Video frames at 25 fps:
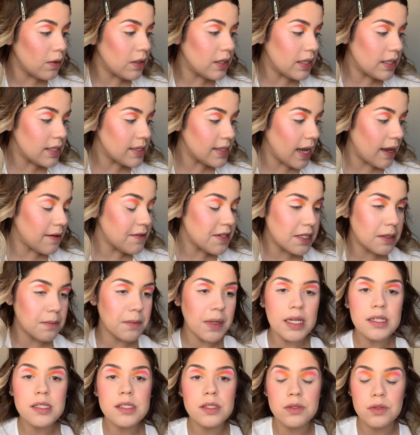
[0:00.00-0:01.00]
It does have some
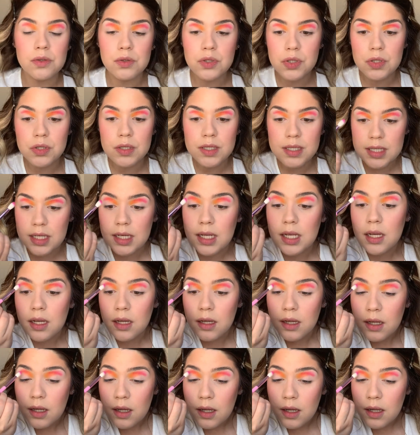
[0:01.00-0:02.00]
nice neutrals in it,
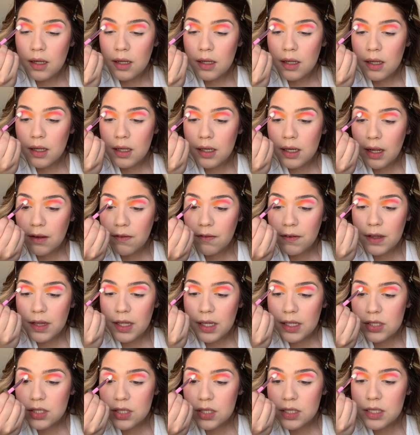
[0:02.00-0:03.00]
and I feel
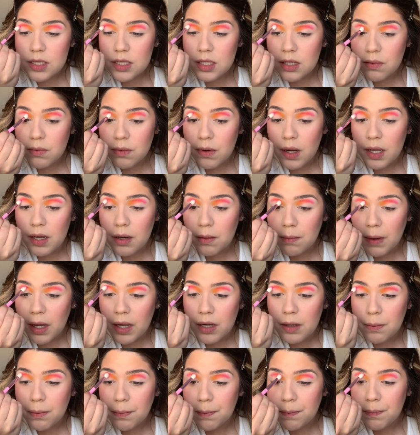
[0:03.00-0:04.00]
like just the right
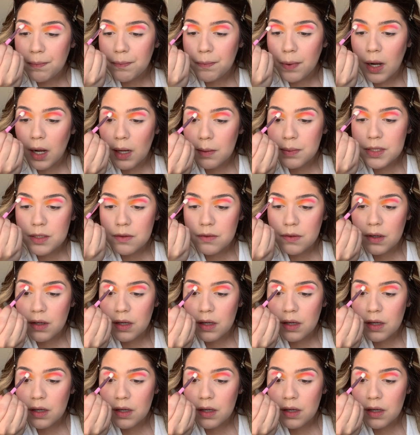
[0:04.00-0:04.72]
amount of pops of